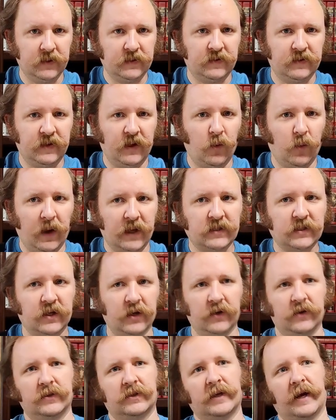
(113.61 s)
this is a West
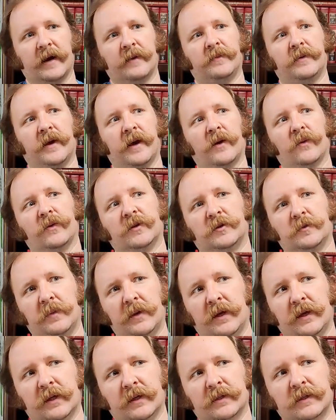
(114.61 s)
Coast IPA, which
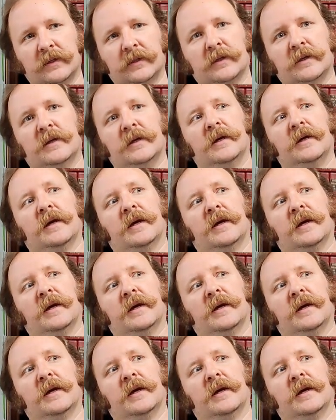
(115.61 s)
means